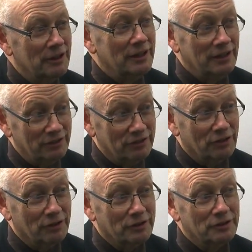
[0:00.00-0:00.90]
in
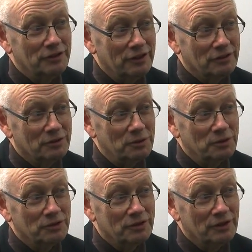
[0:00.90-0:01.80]
historical
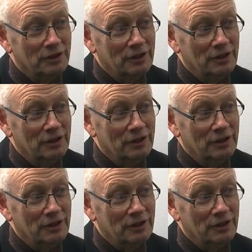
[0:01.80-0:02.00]
discourse.